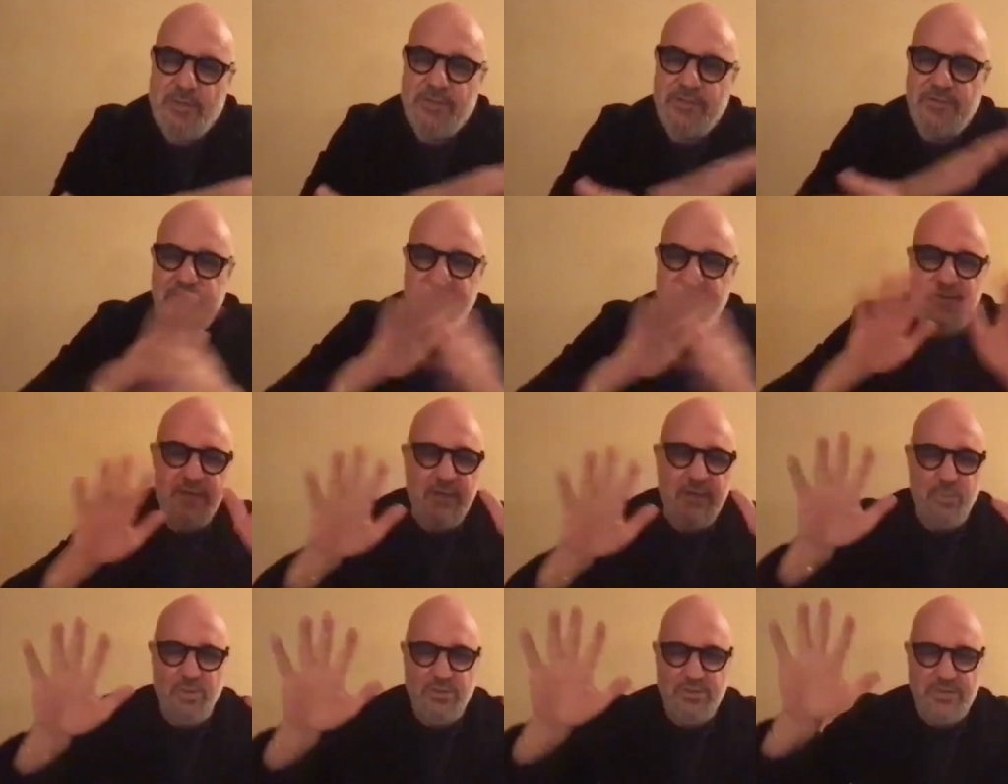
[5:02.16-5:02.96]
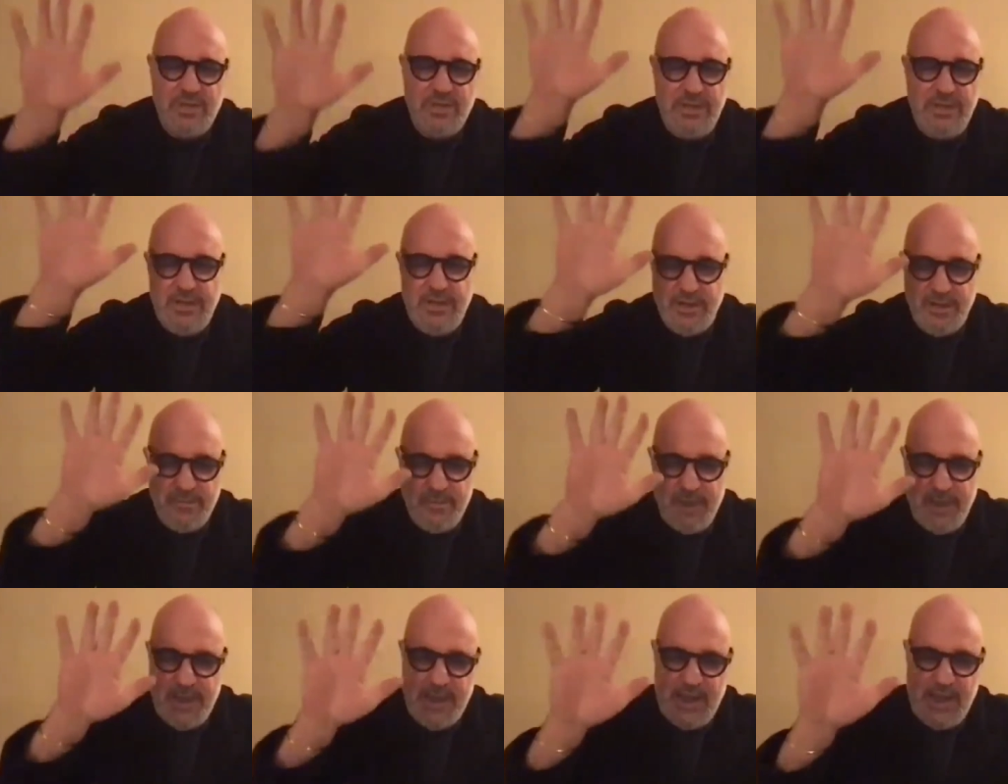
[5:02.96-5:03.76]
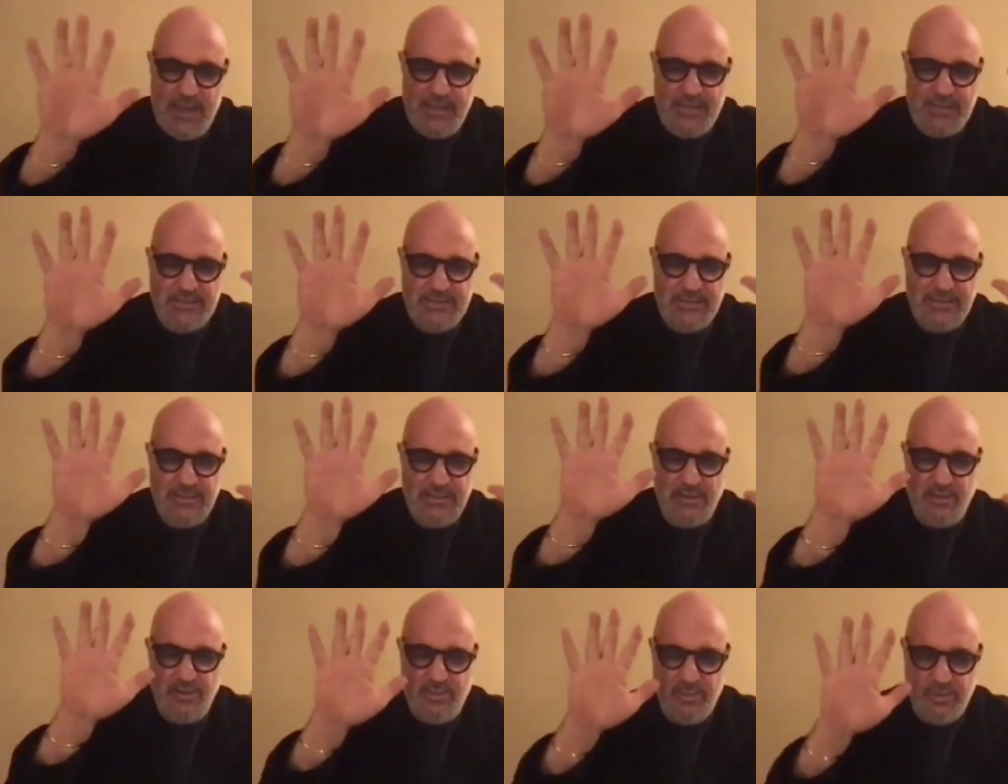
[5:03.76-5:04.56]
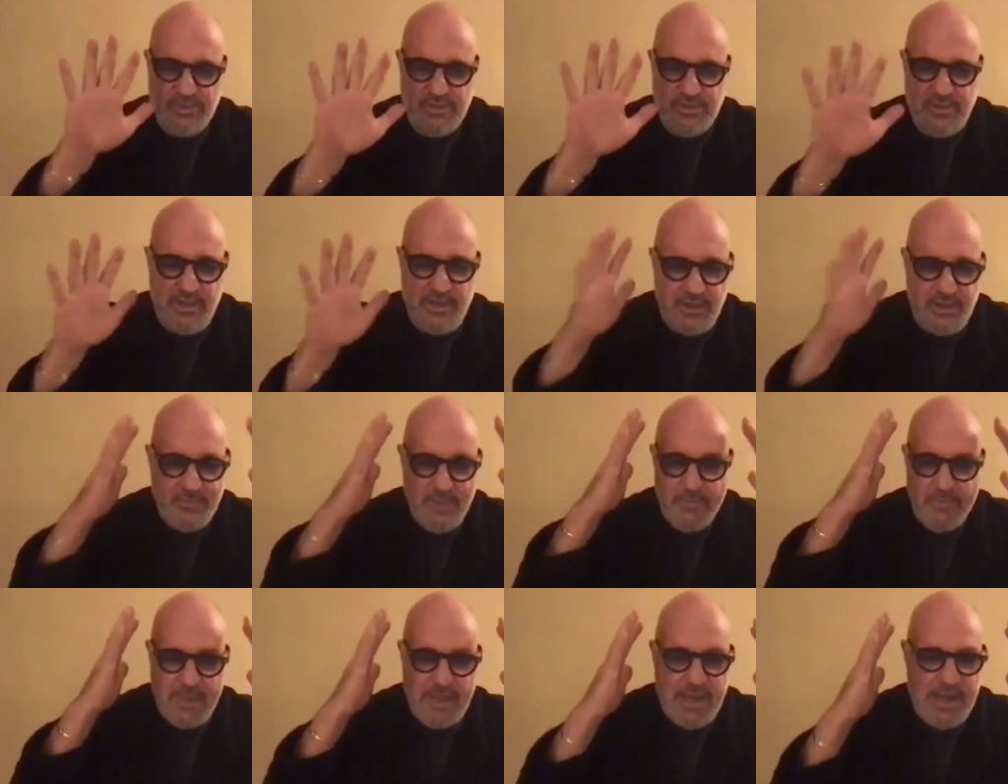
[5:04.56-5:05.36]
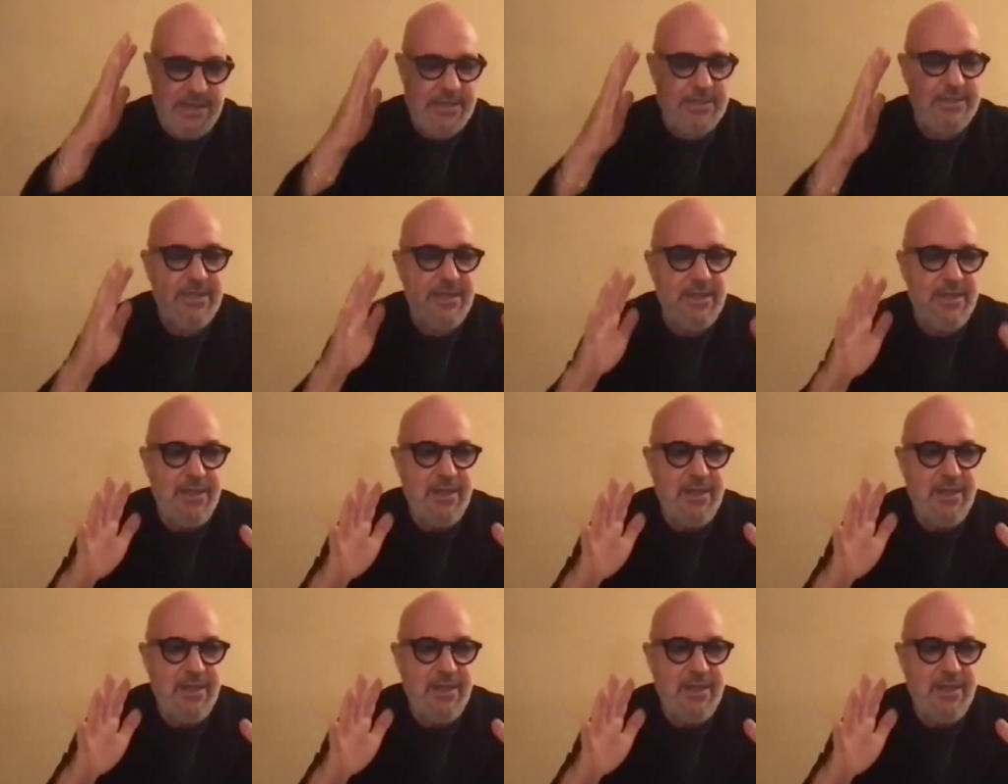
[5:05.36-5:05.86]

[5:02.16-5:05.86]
the film was clearer in my eyes, or was clear in my mind.